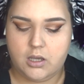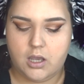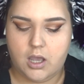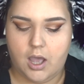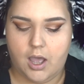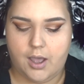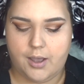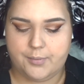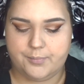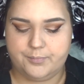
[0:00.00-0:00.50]

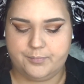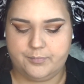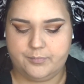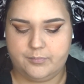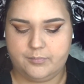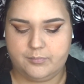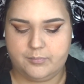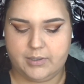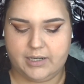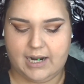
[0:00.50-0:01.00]

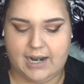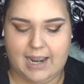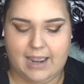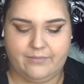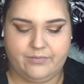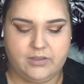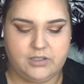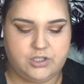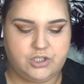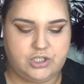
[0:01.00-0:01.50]
But I
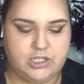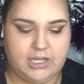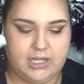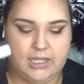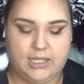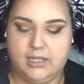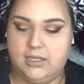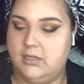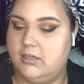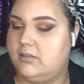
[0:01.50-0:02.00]
have the
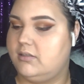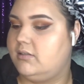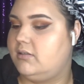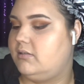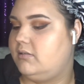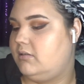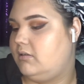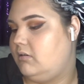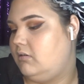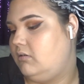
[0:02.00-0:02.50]

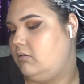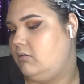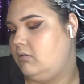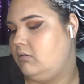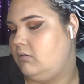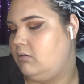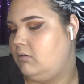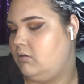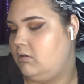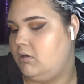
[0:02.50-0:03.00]
shades.
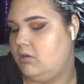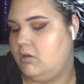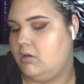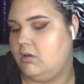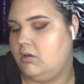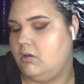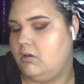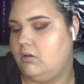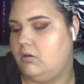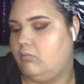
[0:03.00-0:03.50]

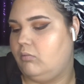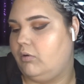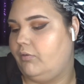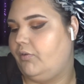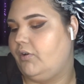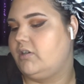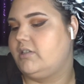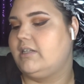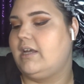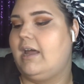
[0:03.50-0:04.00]
Well,
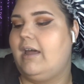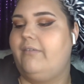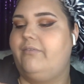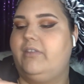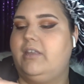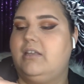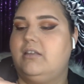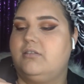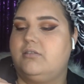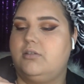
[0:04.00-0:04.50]
first I have
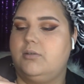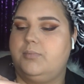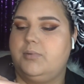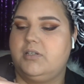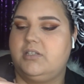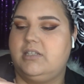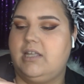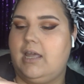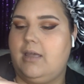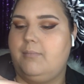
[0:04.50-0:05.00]
the
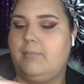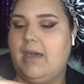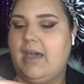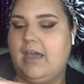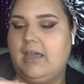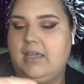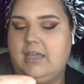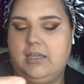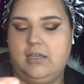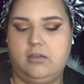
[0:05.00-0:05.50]
Superstay
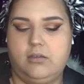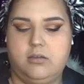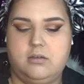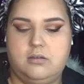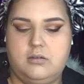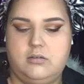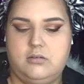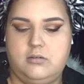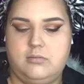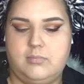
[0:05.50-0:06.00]
Matte Ink
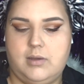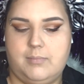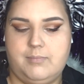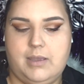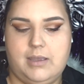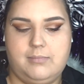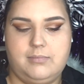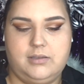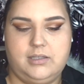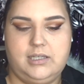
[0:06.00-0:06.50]
by
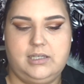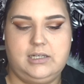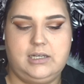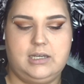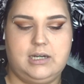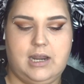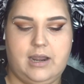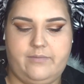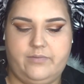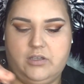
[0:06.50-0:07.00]
Maybelline,
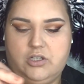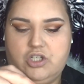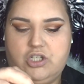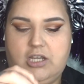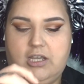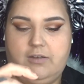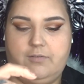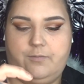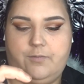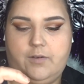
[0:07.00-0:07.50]
and I have the
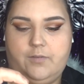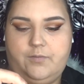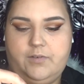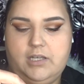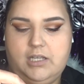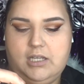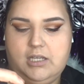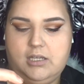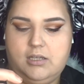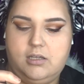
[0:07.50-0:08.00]
shade
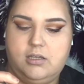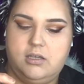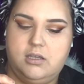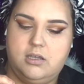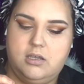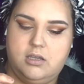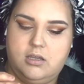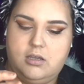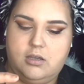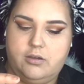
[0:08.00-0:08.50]
50,
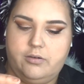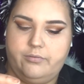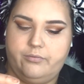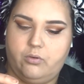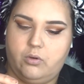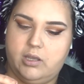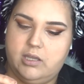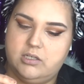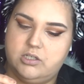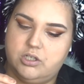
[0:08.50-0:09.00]

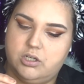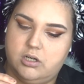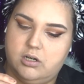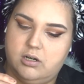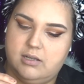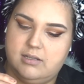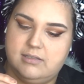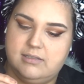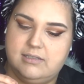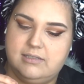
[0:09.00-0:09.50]
Voyager,
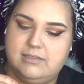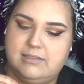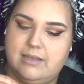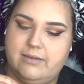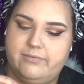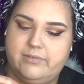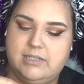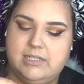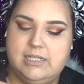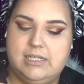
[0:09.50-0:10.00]
and
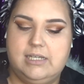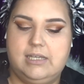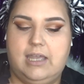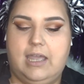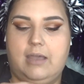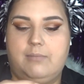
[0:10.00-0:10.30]
70